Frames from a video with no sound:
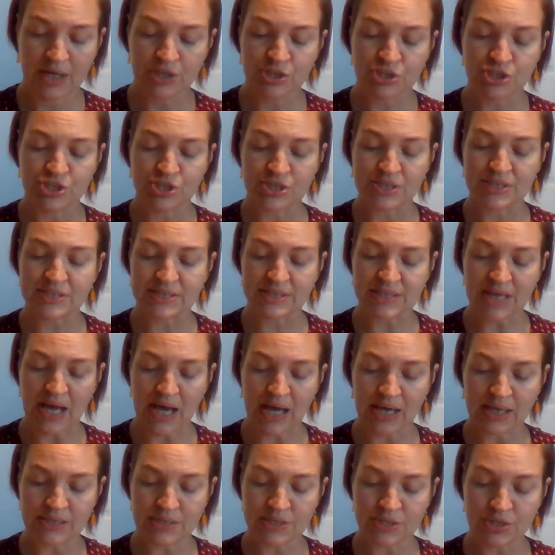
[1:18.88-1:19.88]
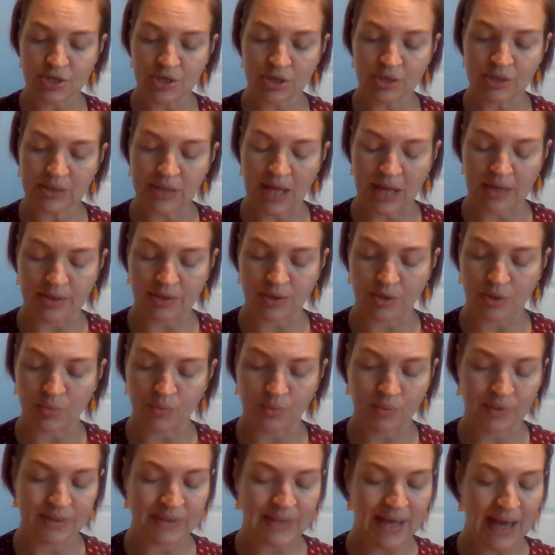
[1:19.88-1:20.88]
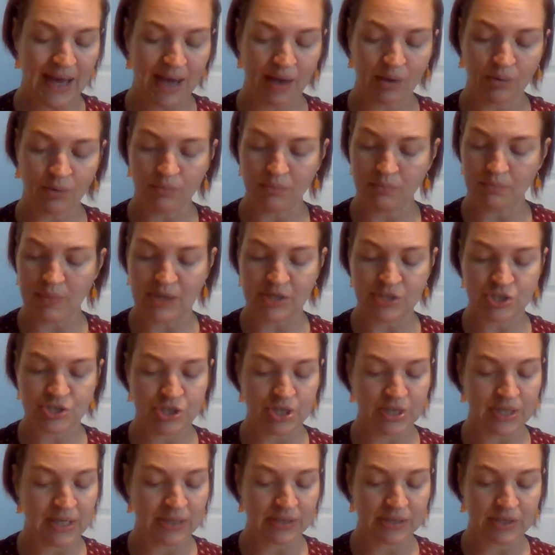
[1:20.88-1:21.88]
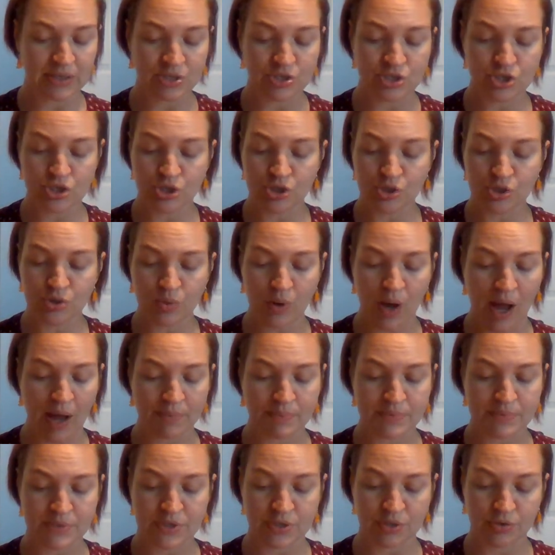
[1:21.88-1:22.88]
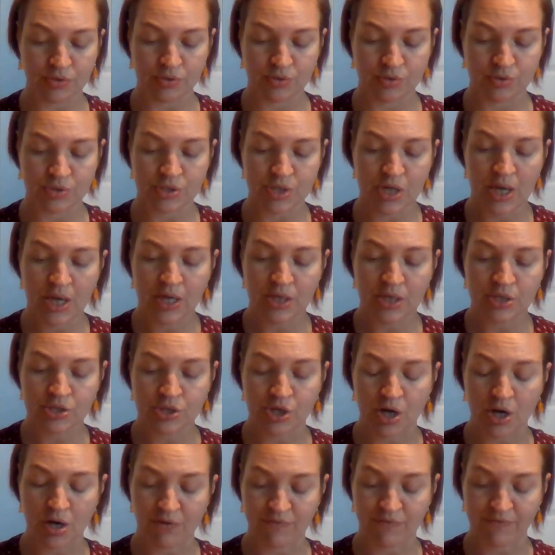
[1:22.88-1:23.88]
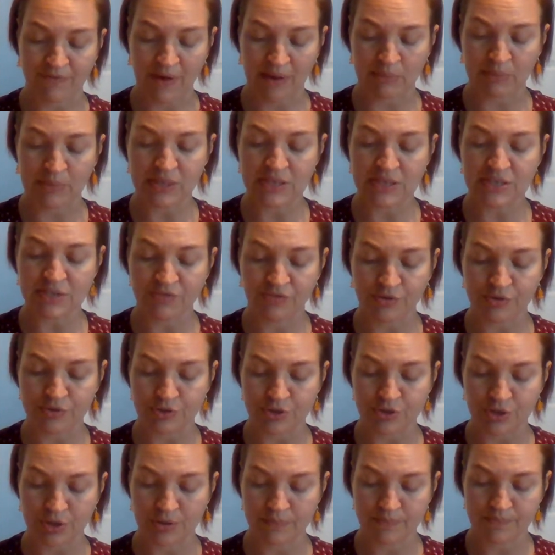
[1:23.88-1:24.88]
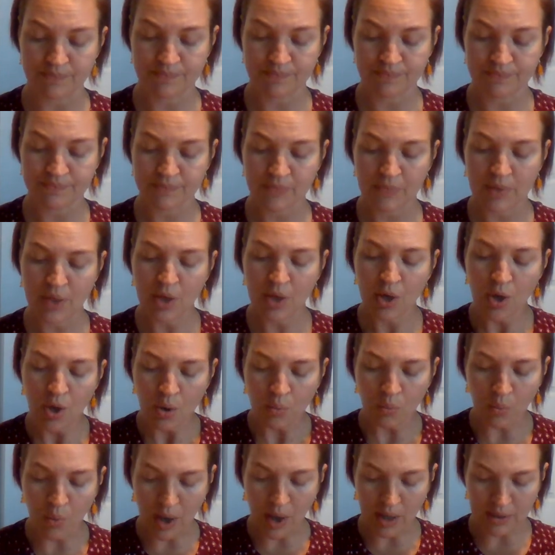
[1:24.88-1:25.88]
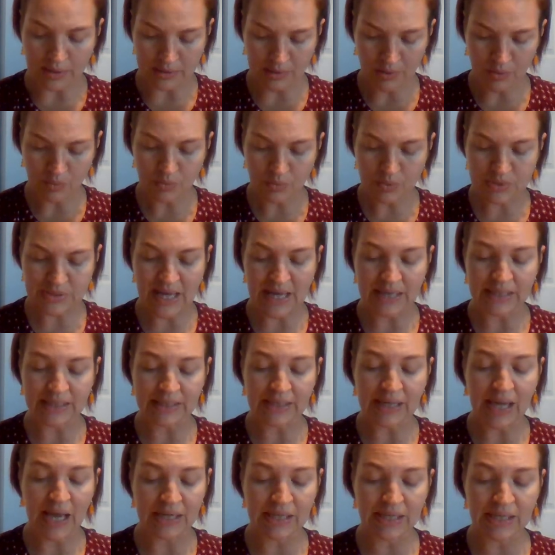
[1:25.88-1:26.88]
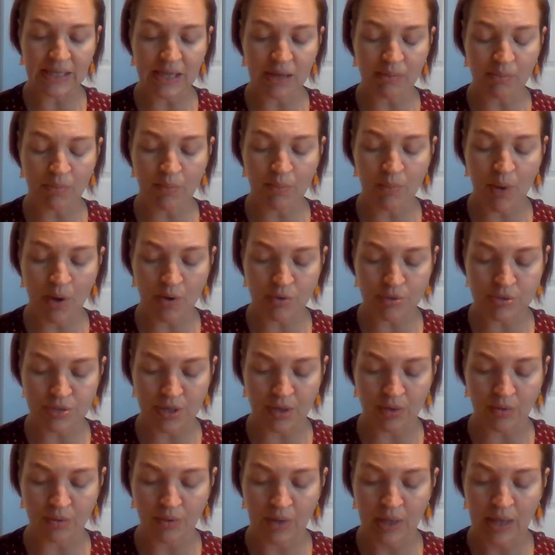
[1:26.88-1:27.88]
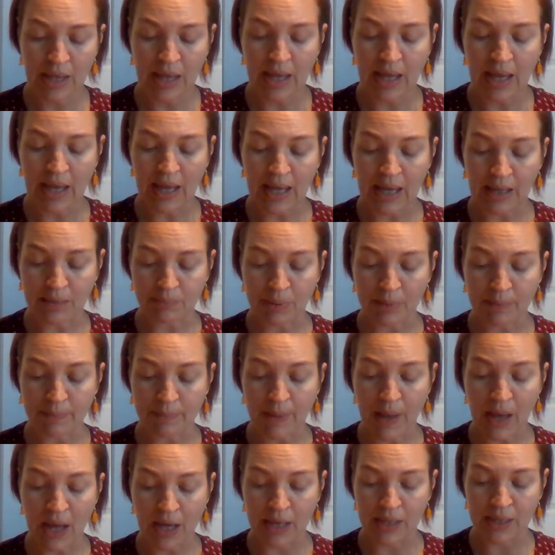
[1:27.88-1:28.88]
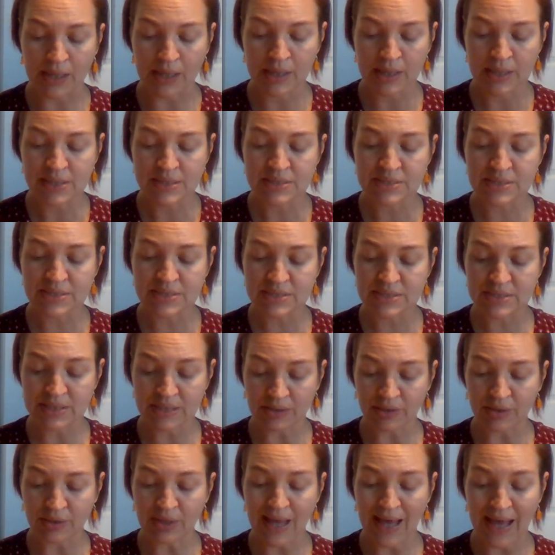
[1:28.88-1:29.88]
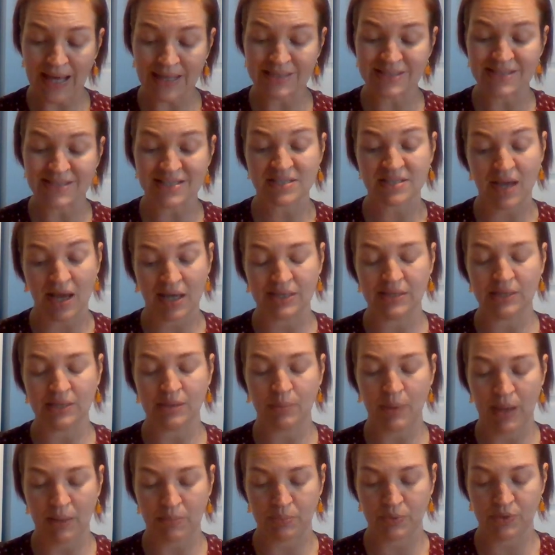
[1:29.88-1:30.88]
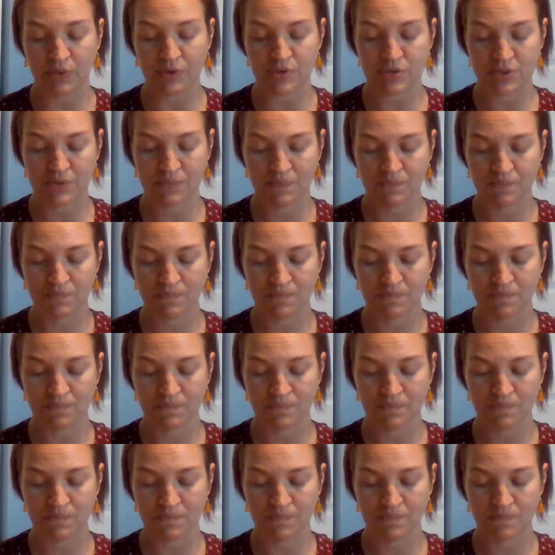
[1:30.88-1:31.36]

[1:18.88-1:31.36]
She signed her letter without mentioning the two obstacles to her family's future. One was that Kenny Yamamoto and Papa still had to sign the papers.